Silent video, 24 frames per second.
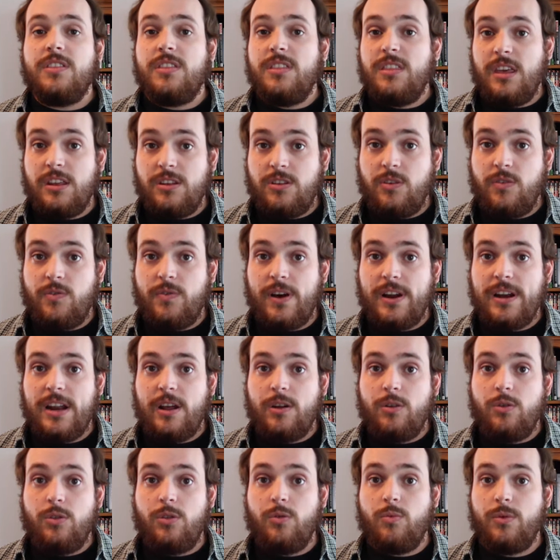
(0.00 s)
they do find
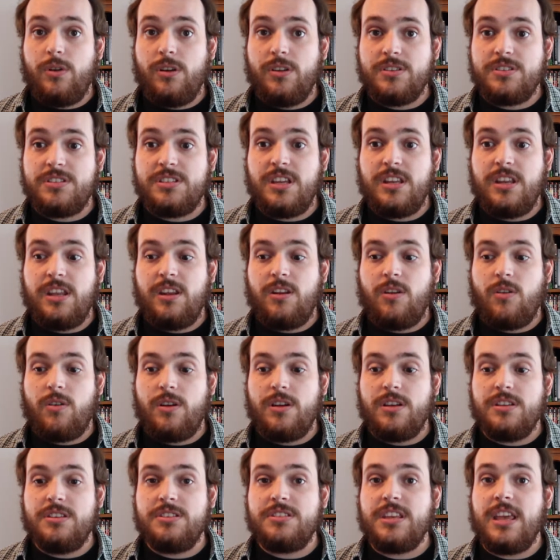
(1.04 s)
out who the real Sin Eater
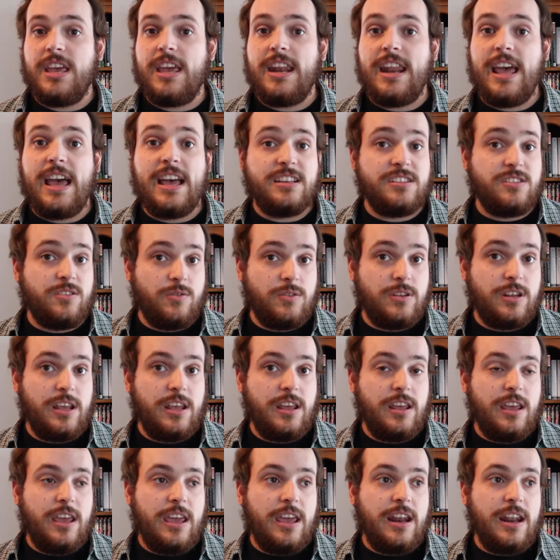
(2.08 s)
is, and as they're
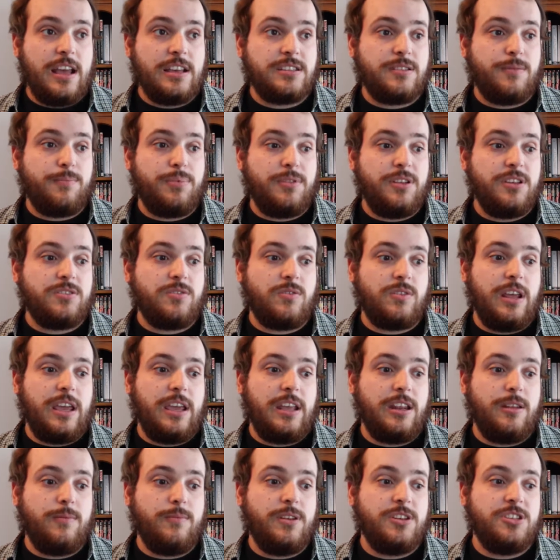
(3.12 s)
ta- and as the police are
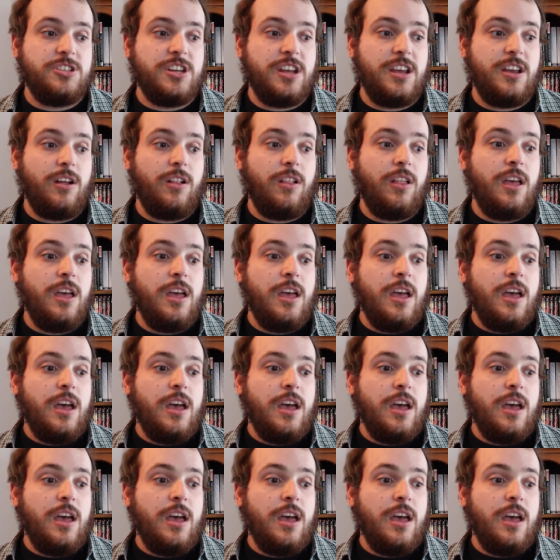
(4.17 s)
taking him to jail,